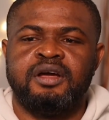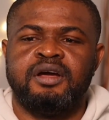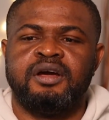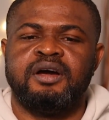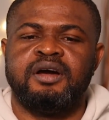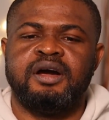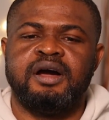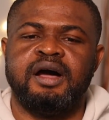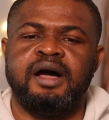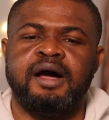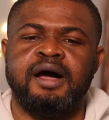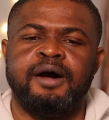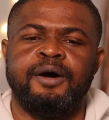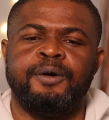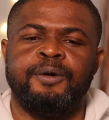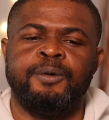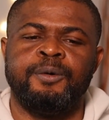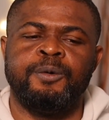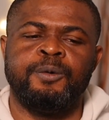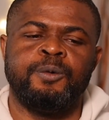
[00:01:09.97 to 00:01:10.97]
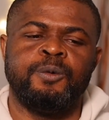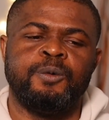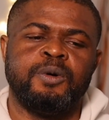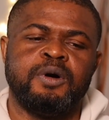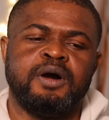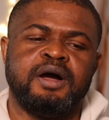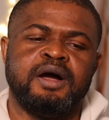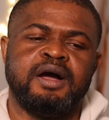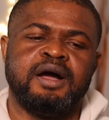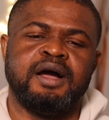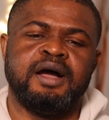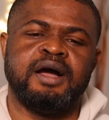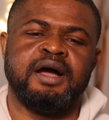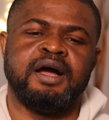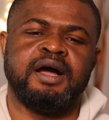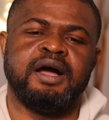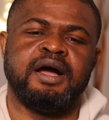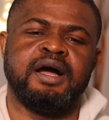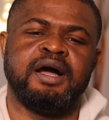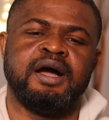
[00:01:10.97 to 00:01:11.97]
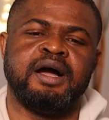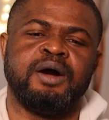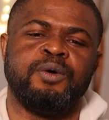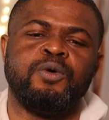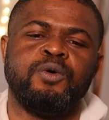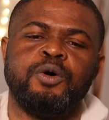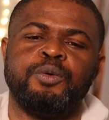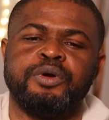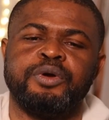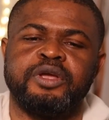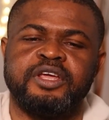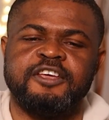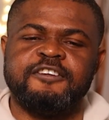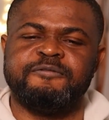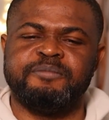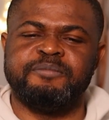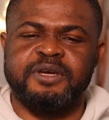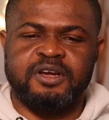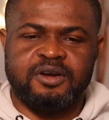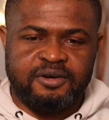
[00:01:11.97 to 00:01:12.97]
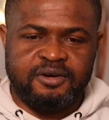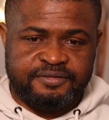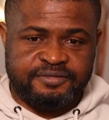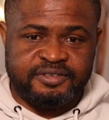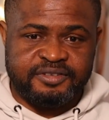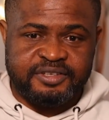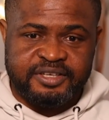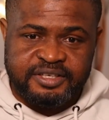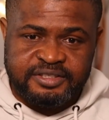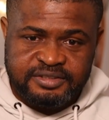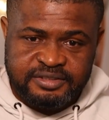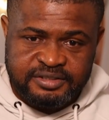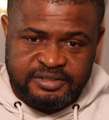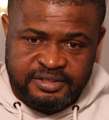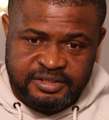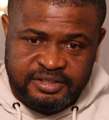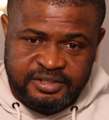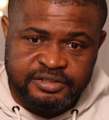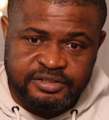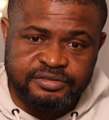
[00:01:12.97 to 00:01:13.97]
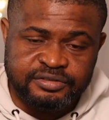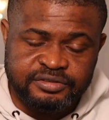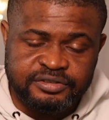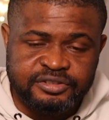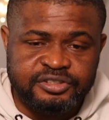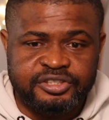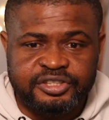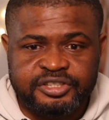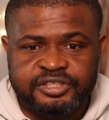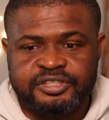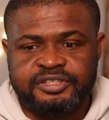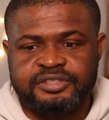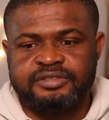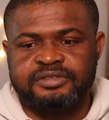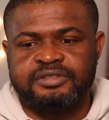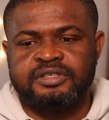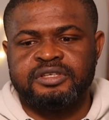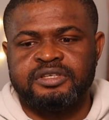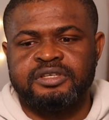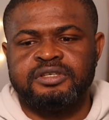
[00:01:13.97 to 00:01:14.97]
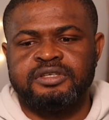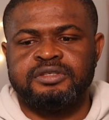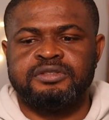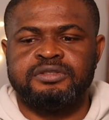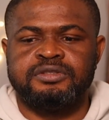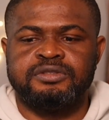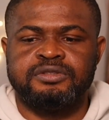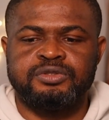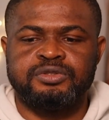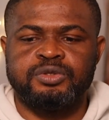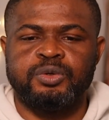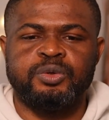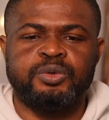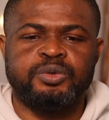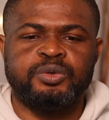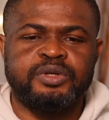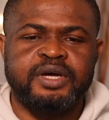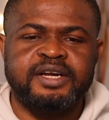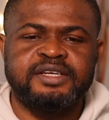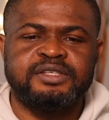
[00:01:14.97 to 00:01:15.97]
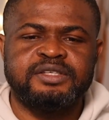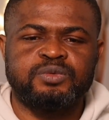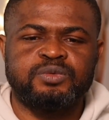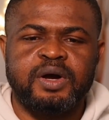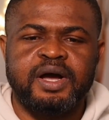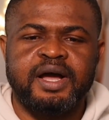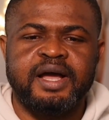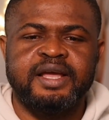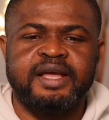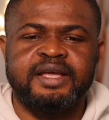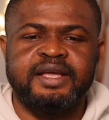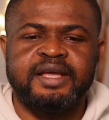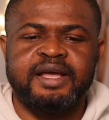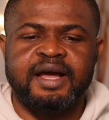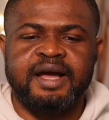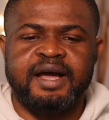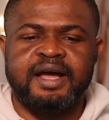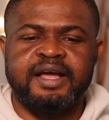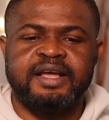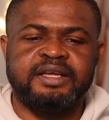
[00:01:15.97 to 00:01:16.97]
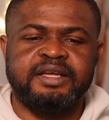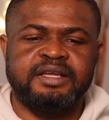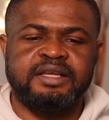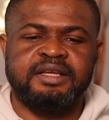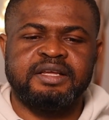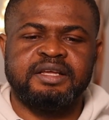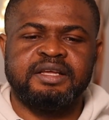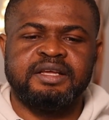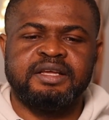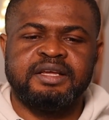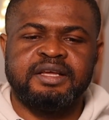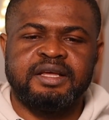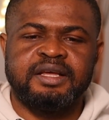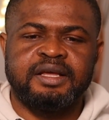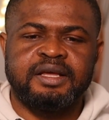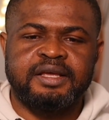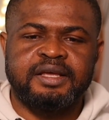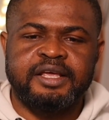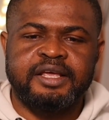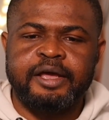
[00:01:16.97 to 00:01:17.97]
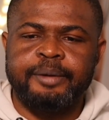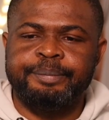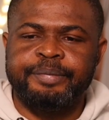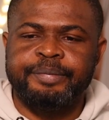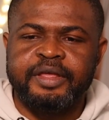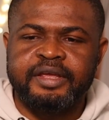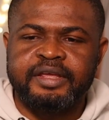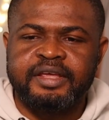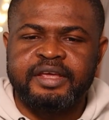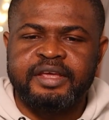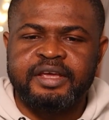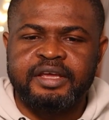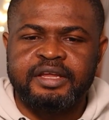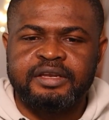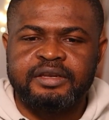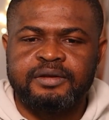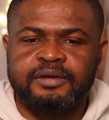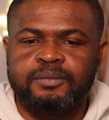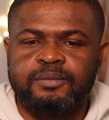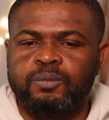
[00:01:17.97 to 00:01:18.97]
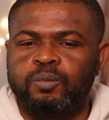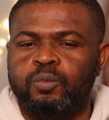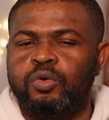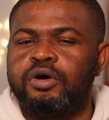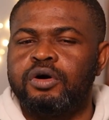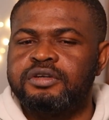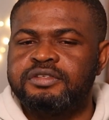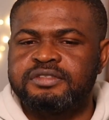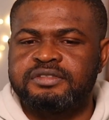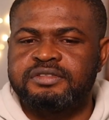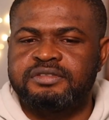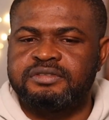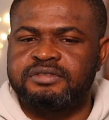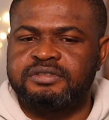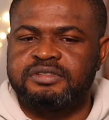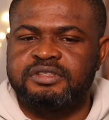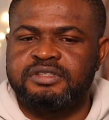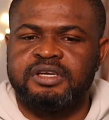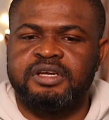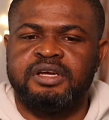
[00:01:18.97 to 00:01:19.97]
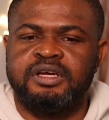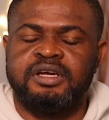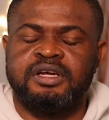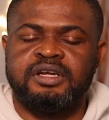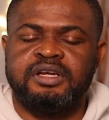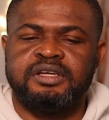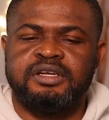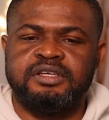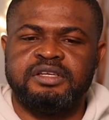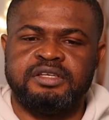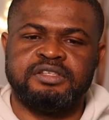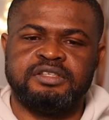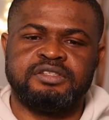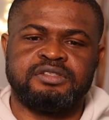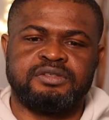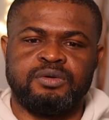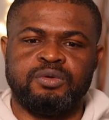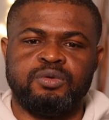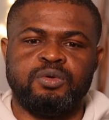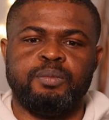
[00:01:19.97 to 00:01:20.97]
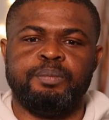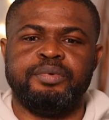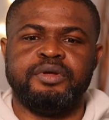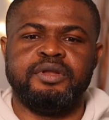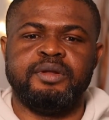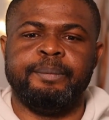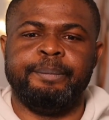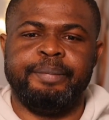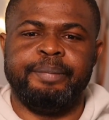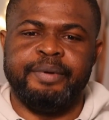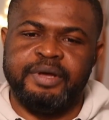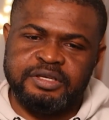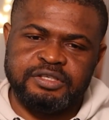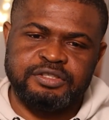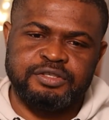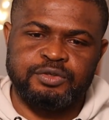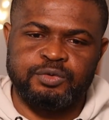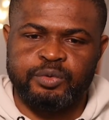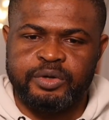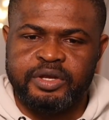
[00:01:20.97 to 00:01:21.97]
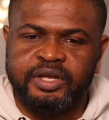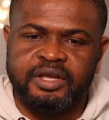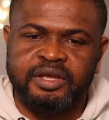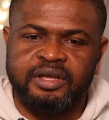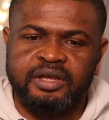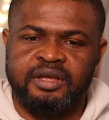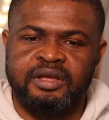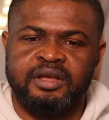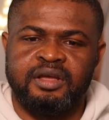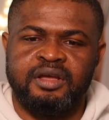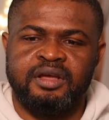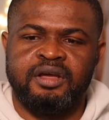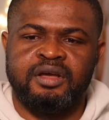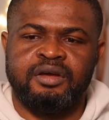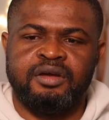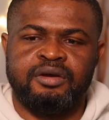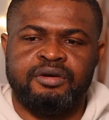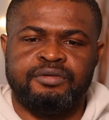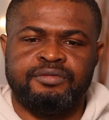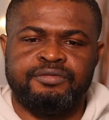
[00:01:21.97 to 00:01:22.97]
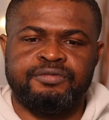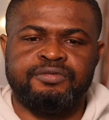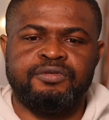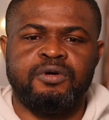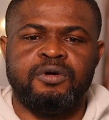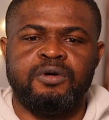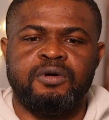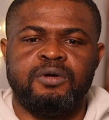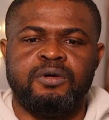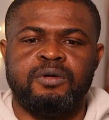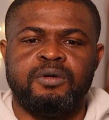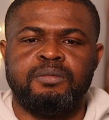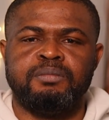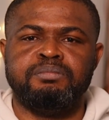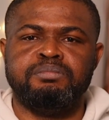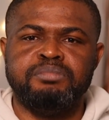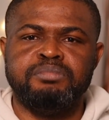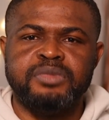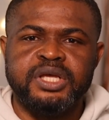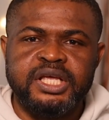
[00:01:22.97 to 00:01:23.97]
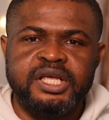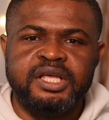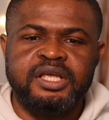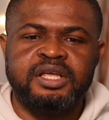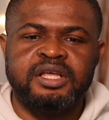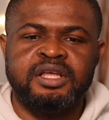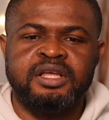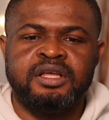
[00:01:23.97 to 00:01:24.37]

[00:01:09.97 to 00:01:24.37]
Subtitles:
how what would give me confidence in trading. So that is why I kept thinking, what is gonna be the best way for me